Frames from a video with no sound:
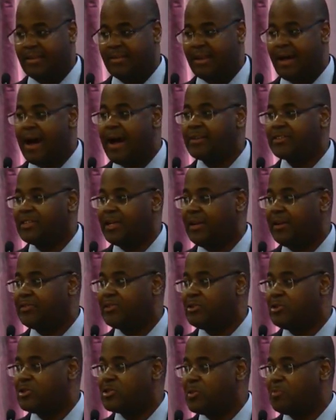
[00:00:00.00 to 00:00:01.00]
Octay at
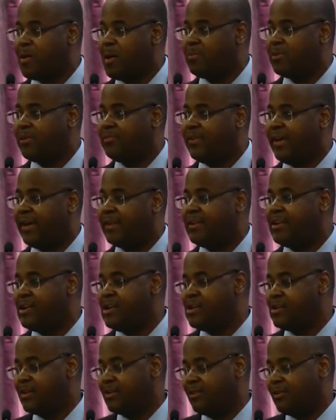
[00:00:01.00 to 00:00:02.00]
the U.S. Department of Ed,
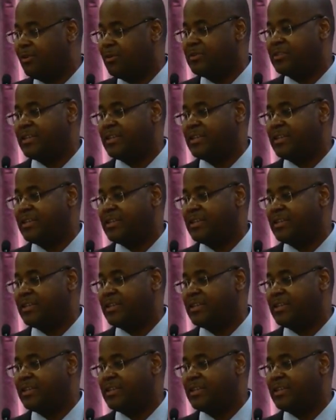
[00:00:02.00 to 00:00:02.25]
Lowell